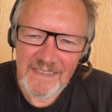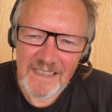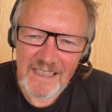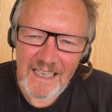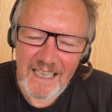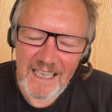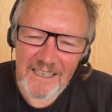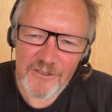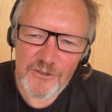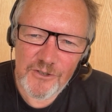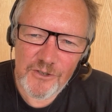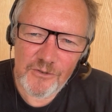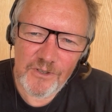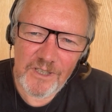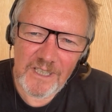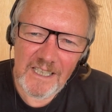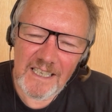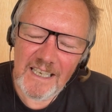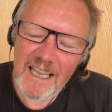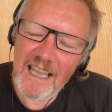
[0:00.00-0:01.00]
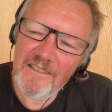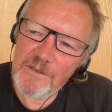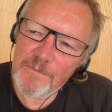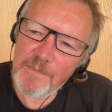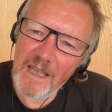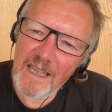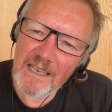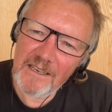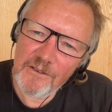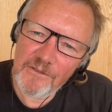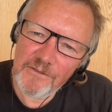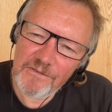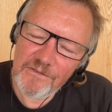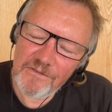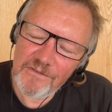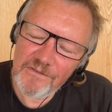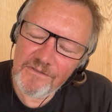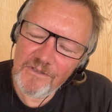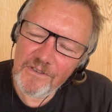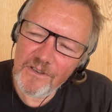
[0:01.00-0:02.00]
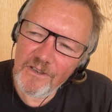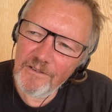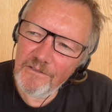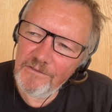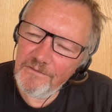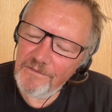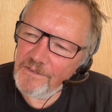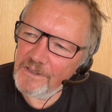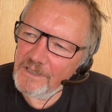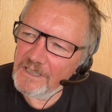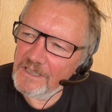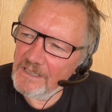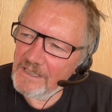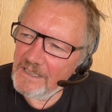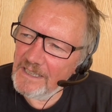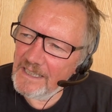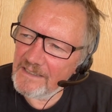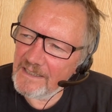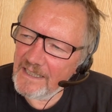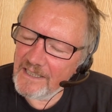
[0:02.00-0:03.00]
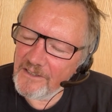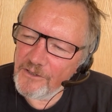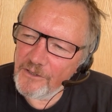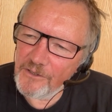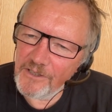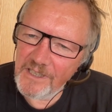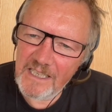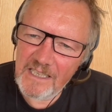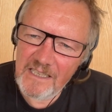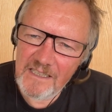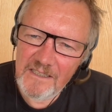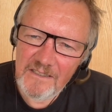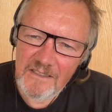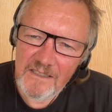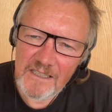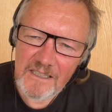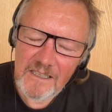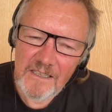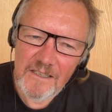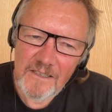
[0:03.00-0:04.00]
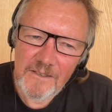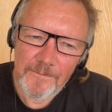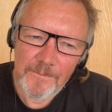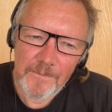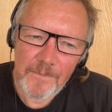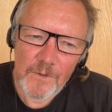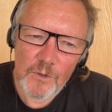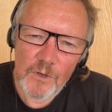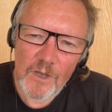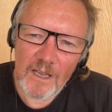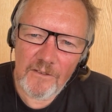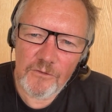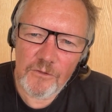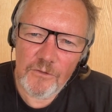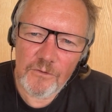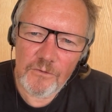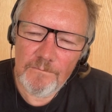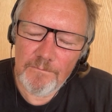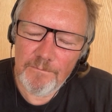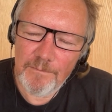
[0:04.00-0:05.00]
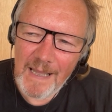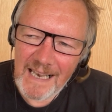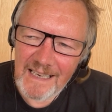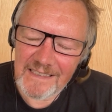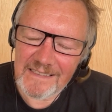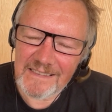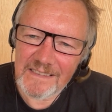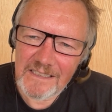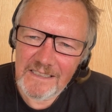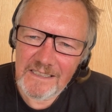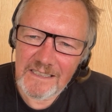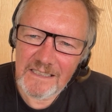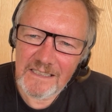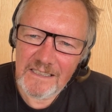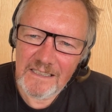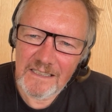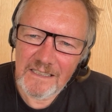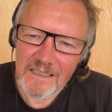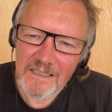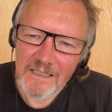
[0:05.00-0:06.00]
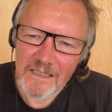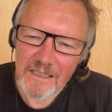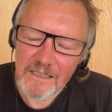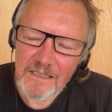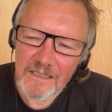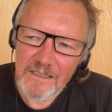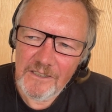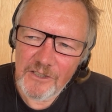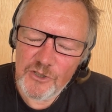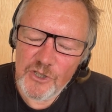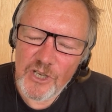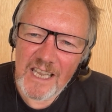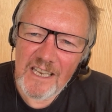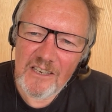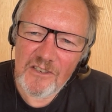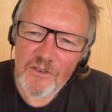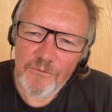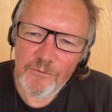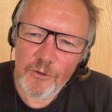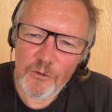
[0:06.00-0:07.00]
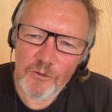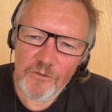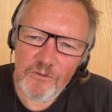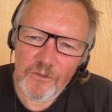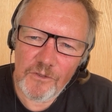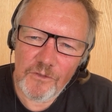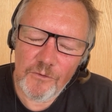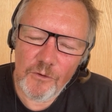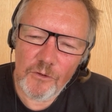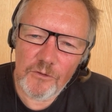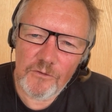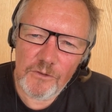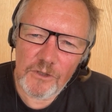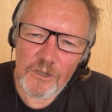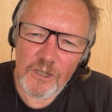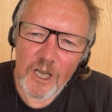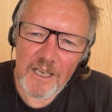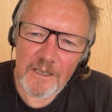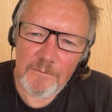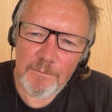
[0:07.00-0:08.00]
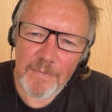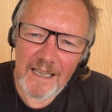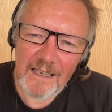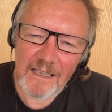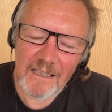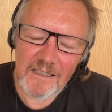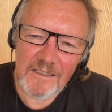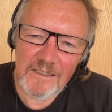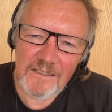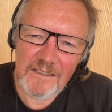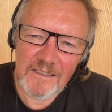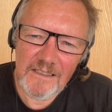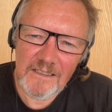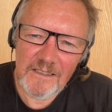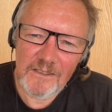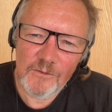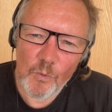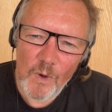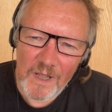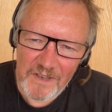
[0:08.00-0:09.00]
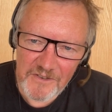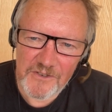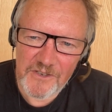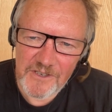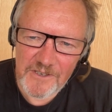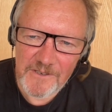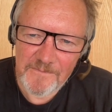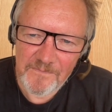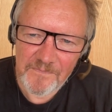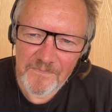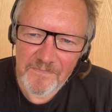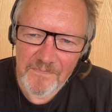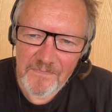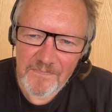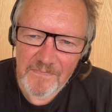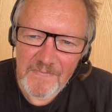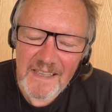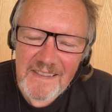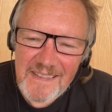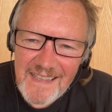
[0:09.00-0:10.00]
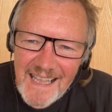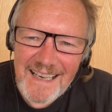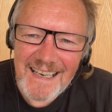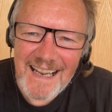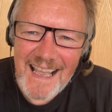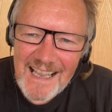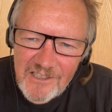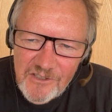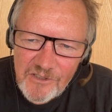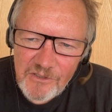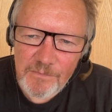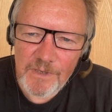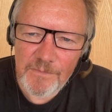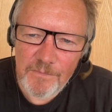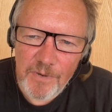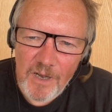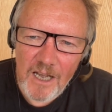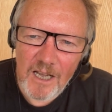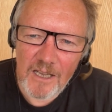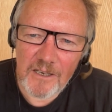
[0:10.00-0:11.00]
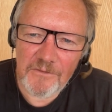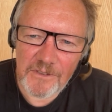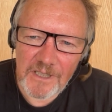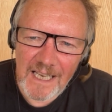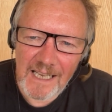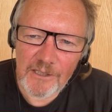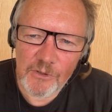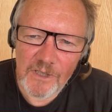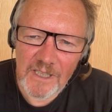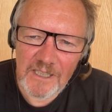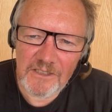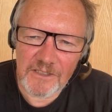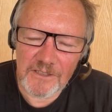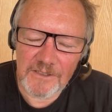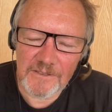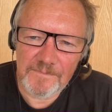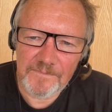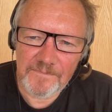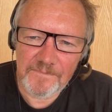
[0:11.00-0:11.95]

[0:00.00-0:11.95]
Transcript: And during a lifespan of let's say 30 years, you have to imbalance the change of photovoltaic panels once. Mm. And that has to be part of the calculation.